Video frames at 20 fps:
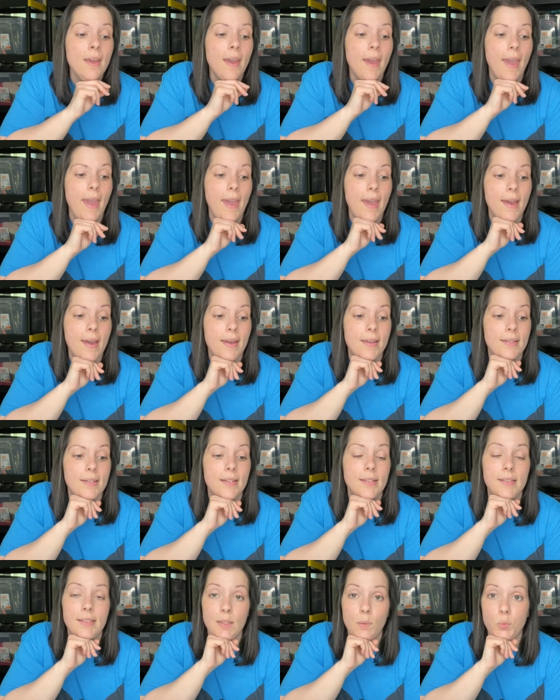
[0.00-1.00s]
and
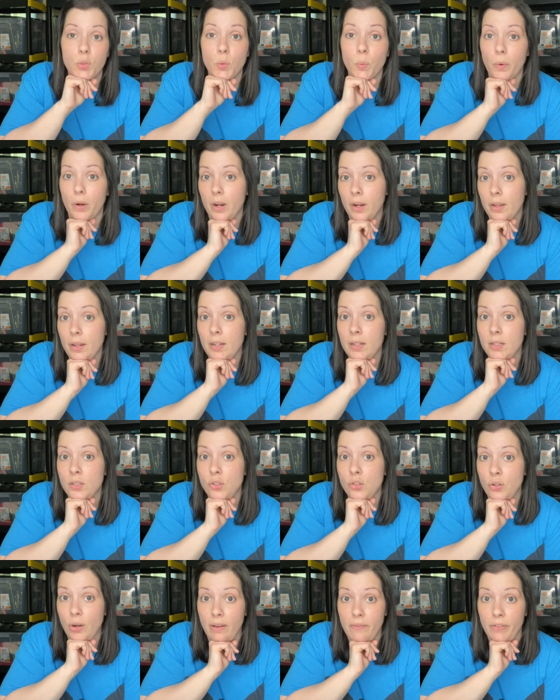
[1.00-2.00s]
it seemed to work and
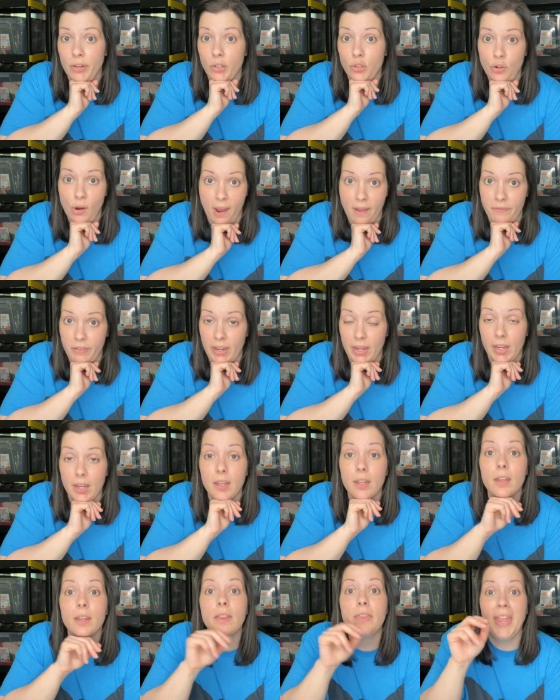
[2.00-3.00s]
it's driving traffic,
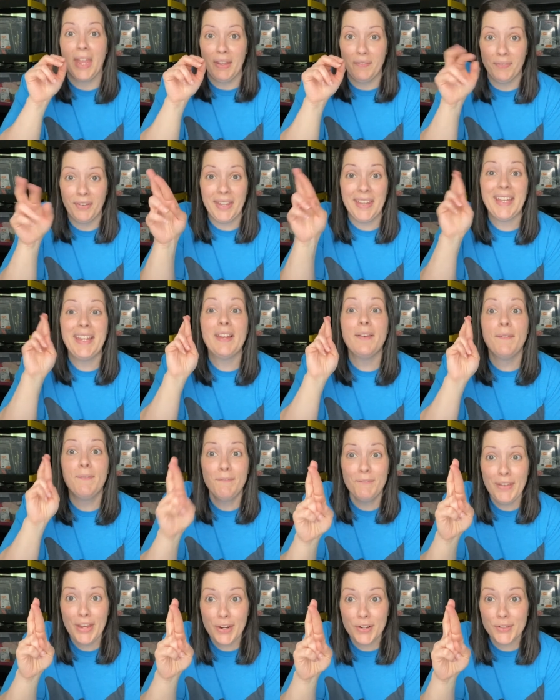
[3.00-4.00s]
thankfully.
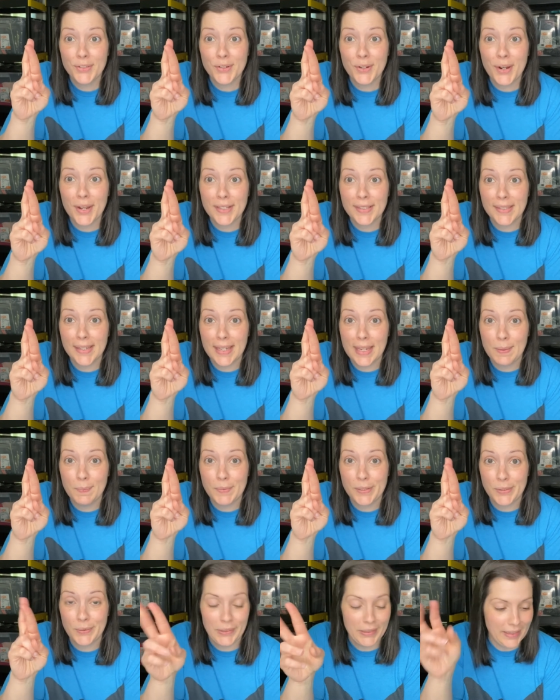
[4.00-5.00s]
Fingers crossed it
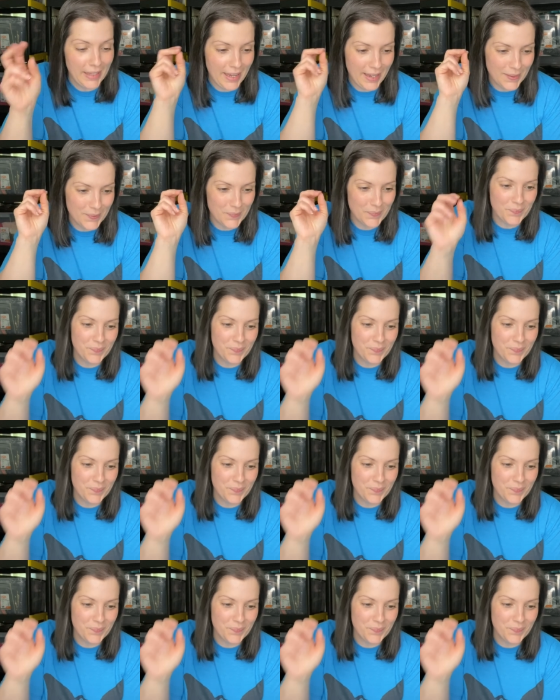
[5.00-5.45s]
keeps doing that.